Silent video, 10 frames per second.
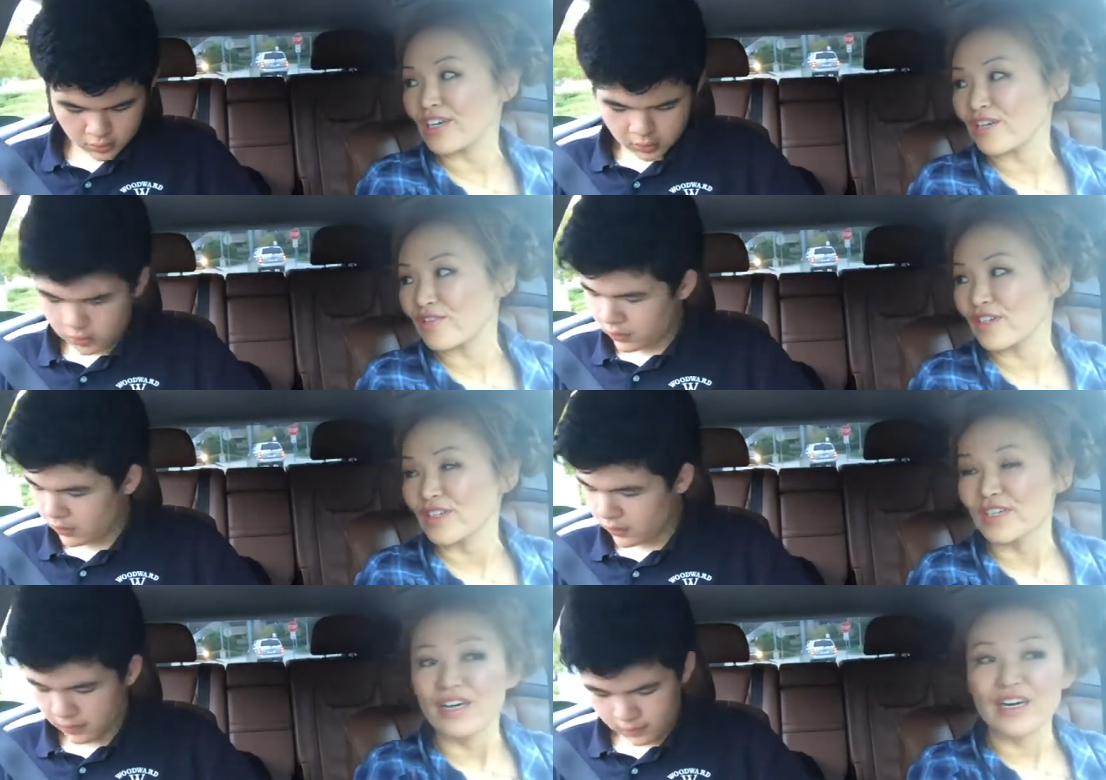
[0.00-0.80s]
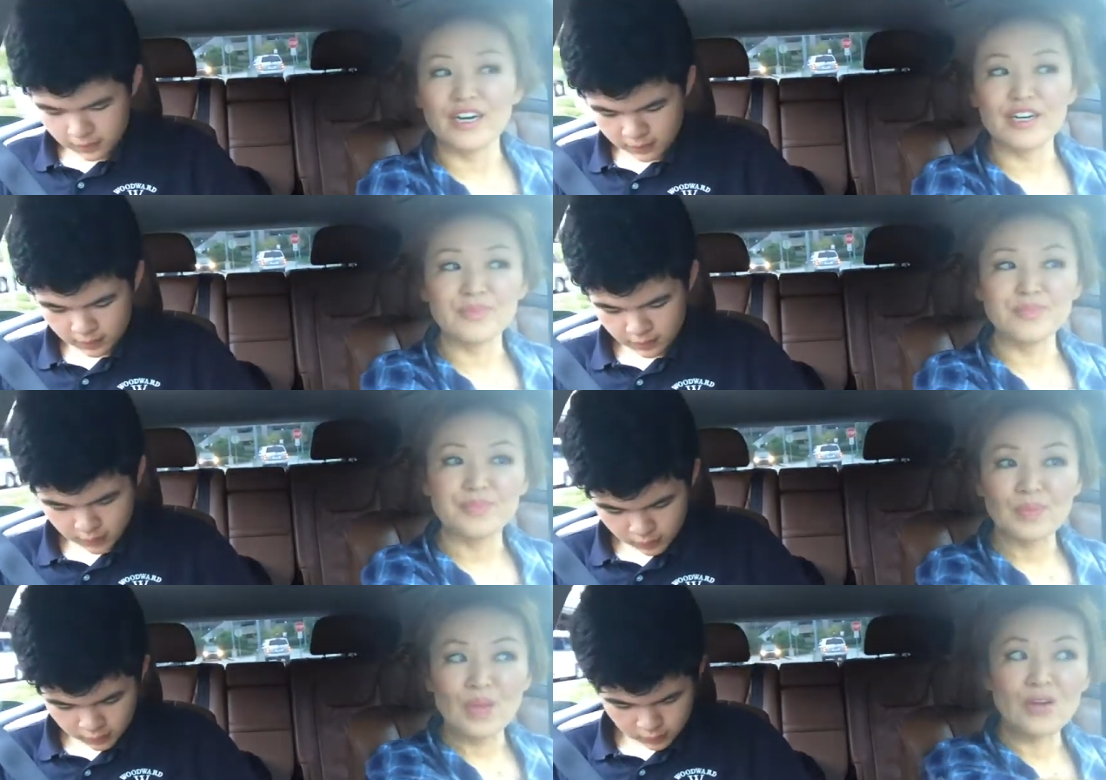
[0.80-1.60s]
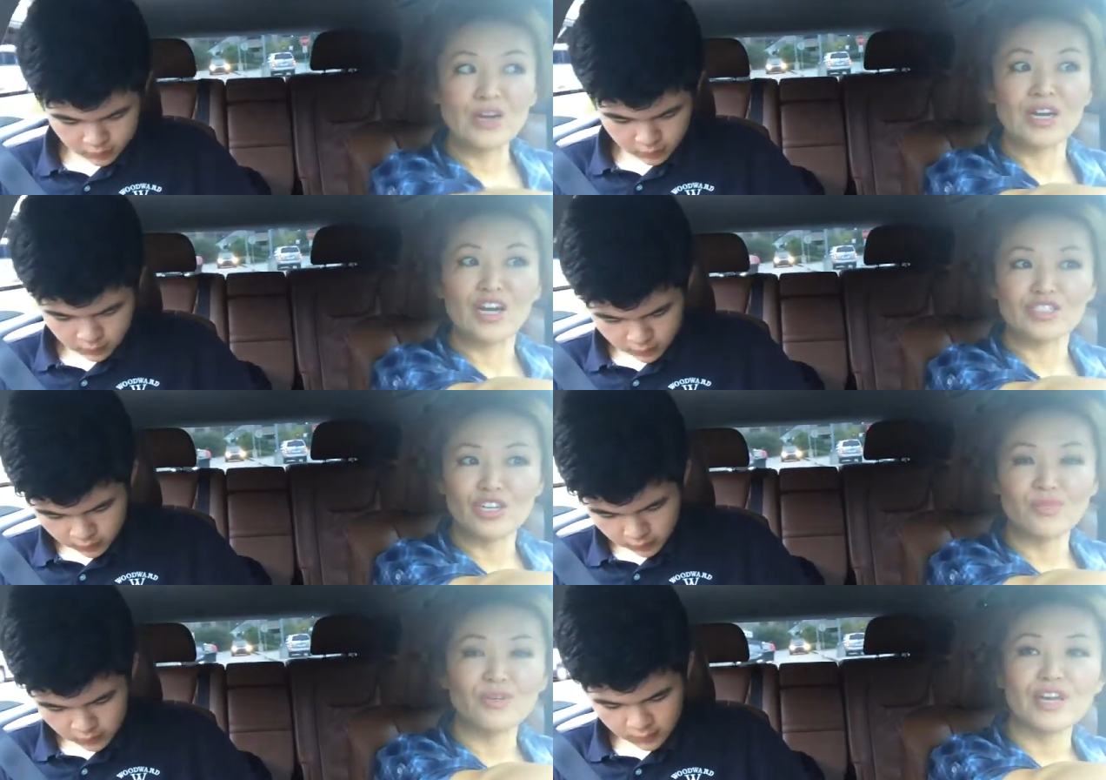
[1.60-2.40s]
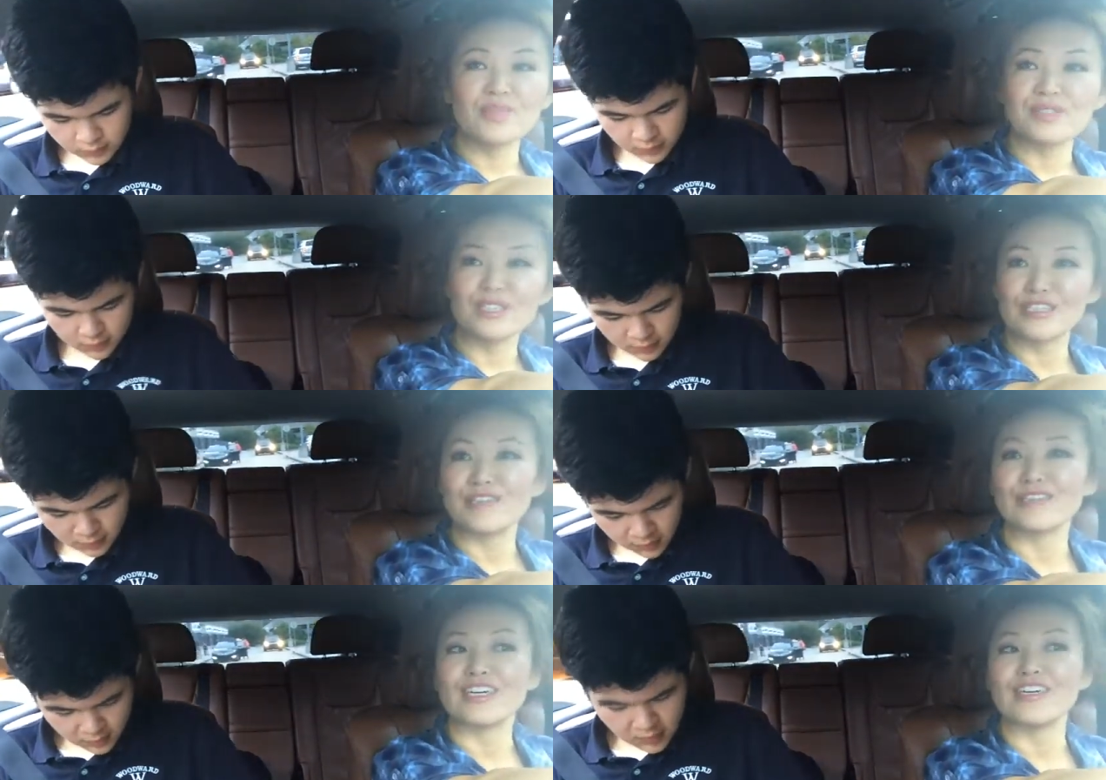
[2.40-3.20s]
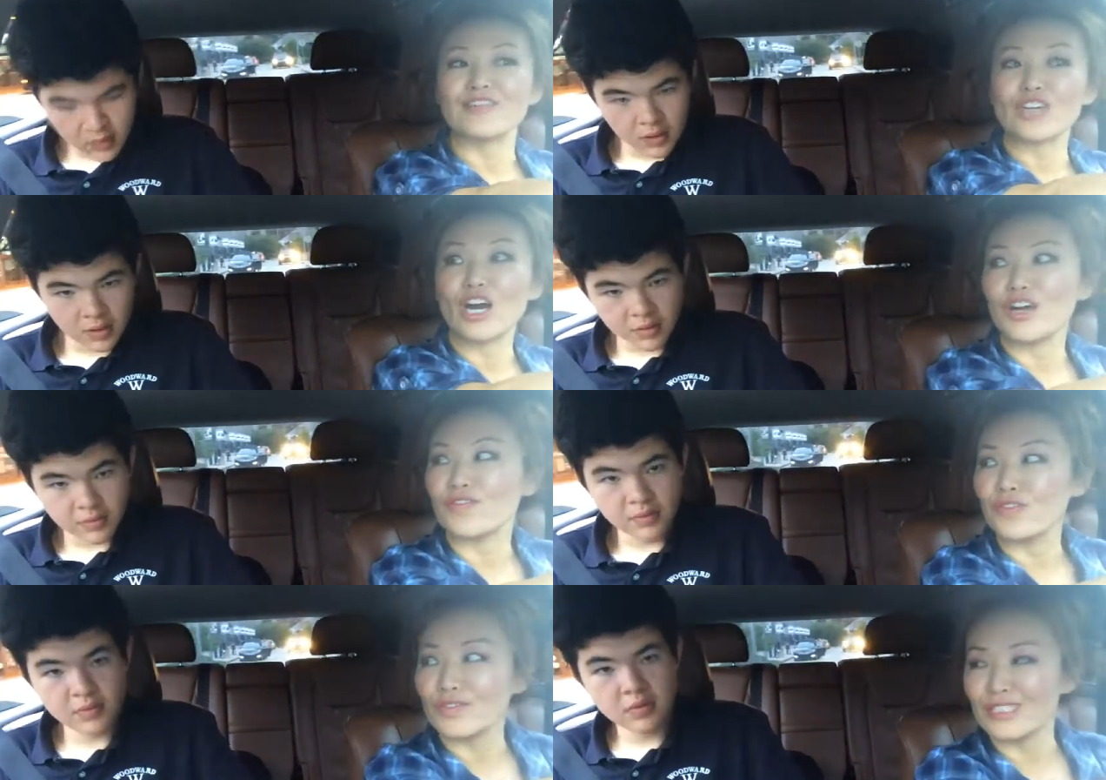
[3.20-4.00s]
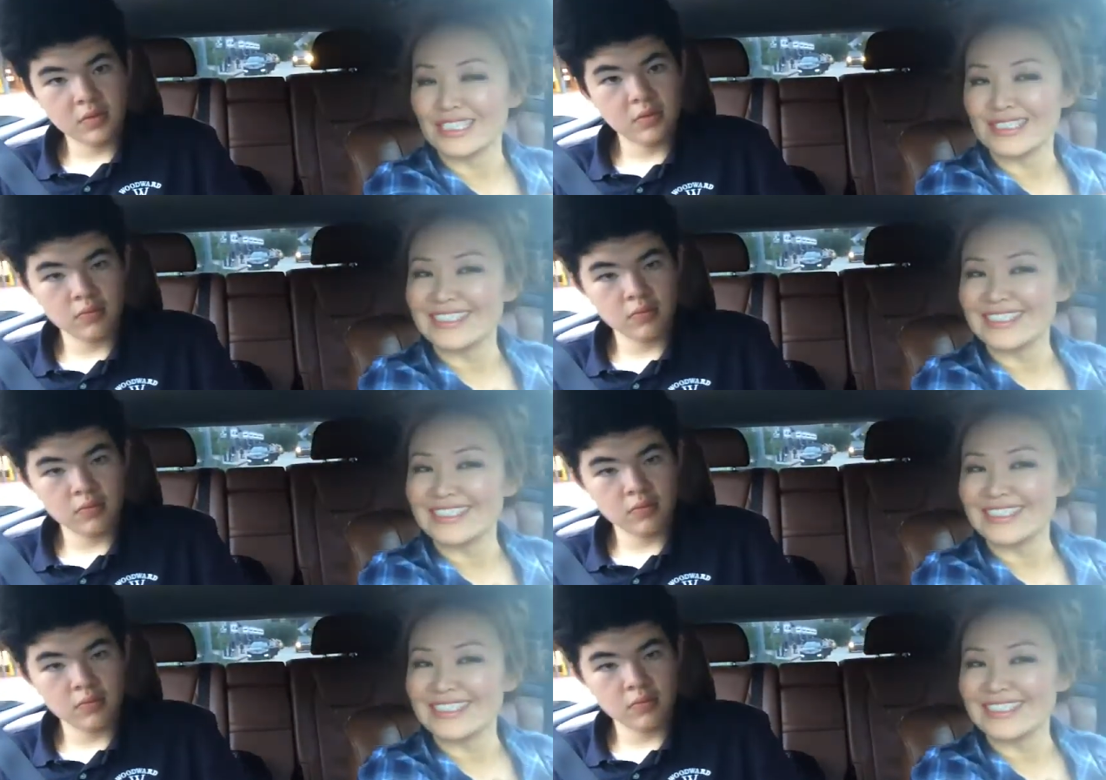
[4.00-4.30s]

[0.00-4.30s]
Speaker 1: of, um, or an October episode of CarFoolin'.